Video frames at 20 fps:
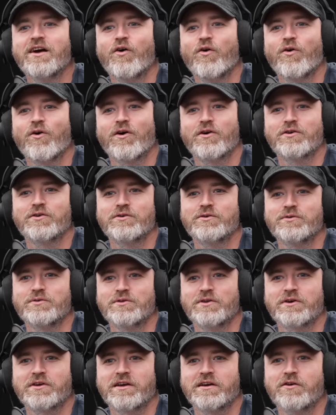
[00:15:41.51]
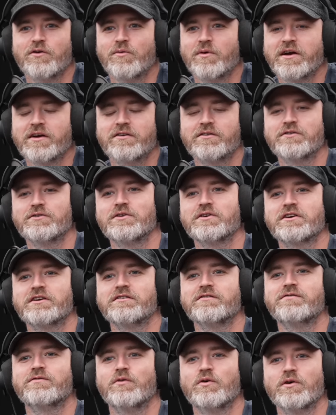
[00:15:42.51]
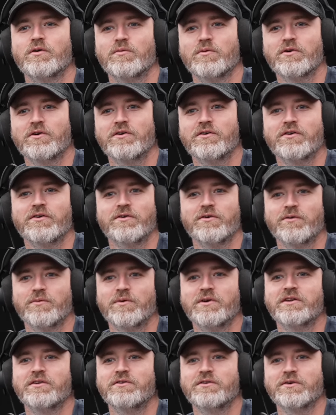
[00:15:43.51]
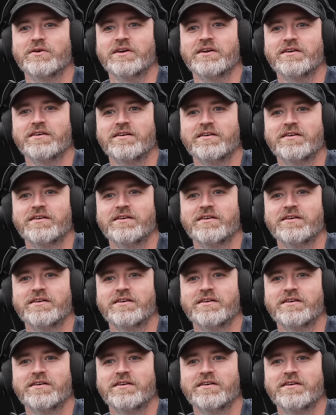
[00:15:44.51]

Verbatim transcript: or are you looking away, or are you looking forward, or what are you doing?